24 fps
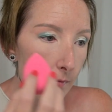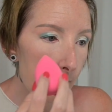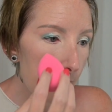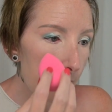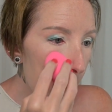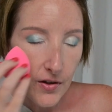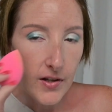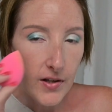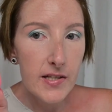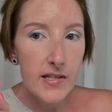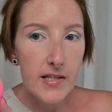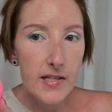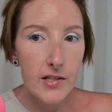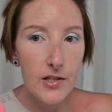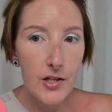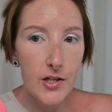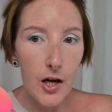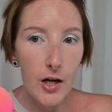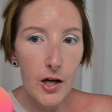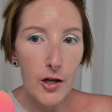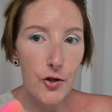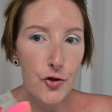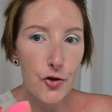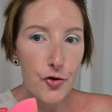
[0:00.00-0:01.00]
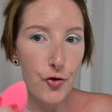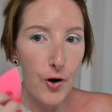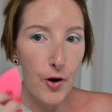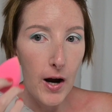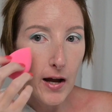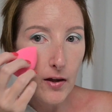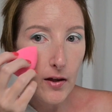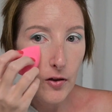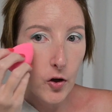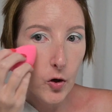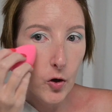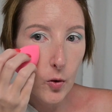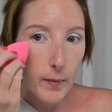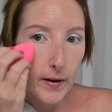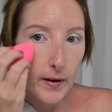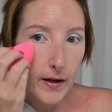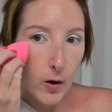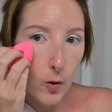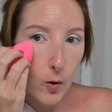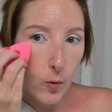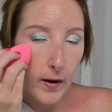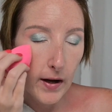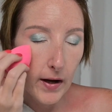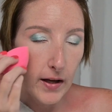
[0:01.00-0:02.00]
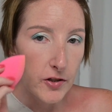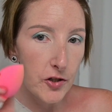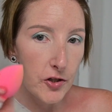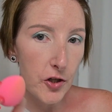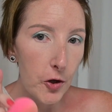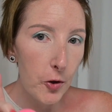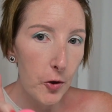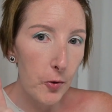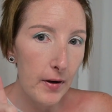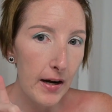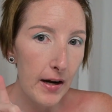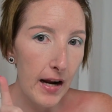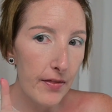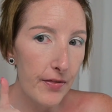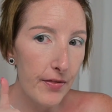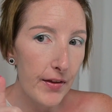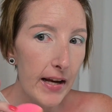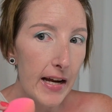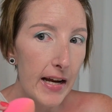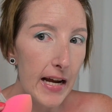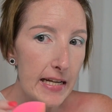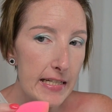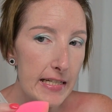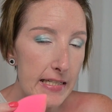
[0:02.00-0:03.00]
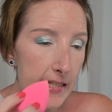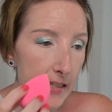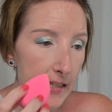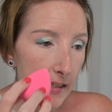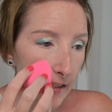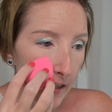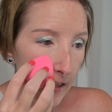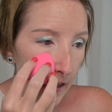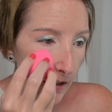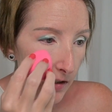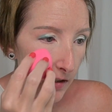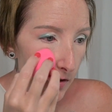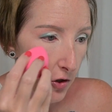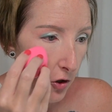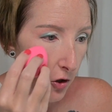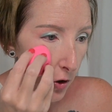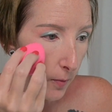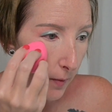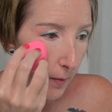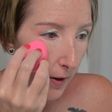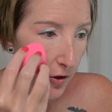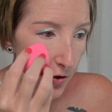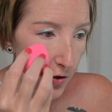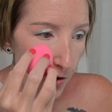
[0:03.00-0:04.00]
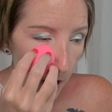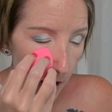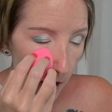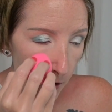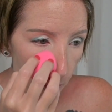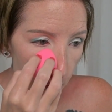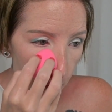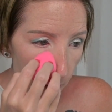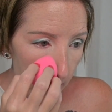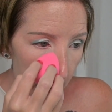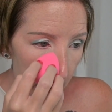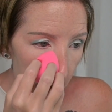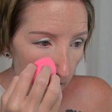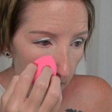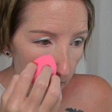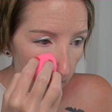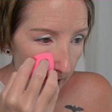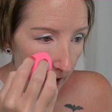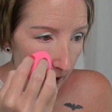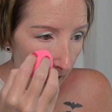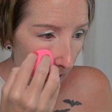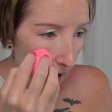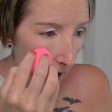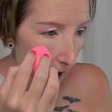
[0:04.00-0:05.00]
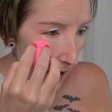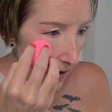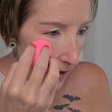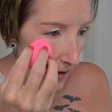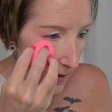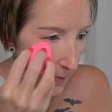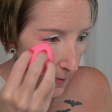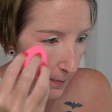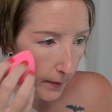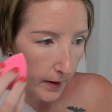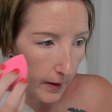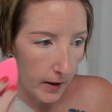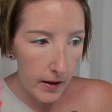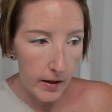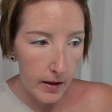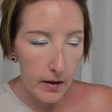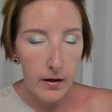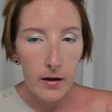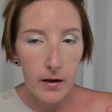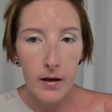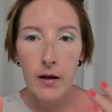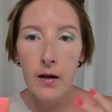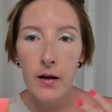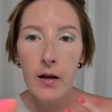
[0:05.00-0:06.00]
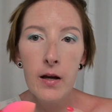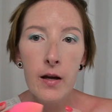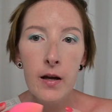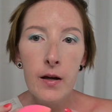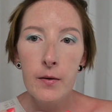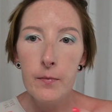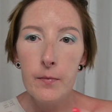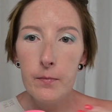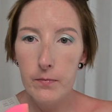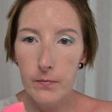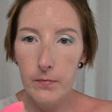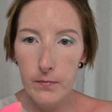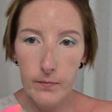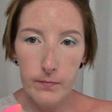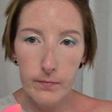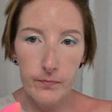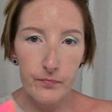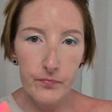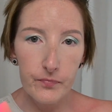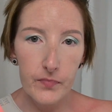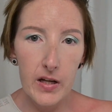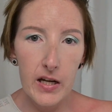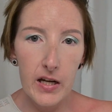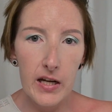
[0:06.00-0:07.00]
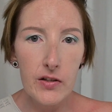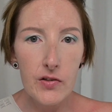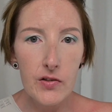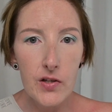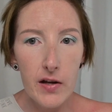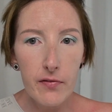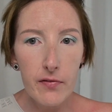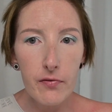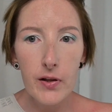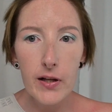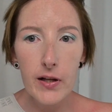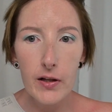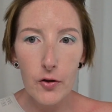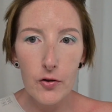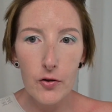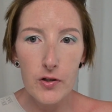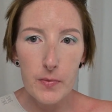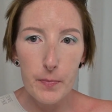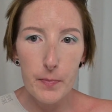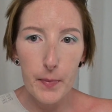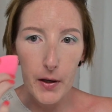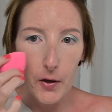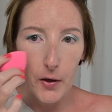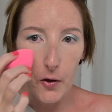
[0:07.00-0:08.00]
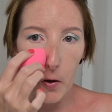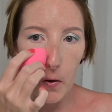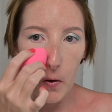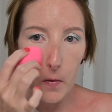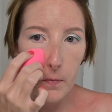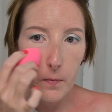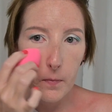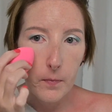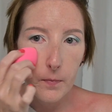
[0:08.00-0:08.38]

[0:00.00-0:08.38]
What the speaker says: This does dry a little bit quick too, and I think I did get too much underneath the eyes, but it definitely looks better.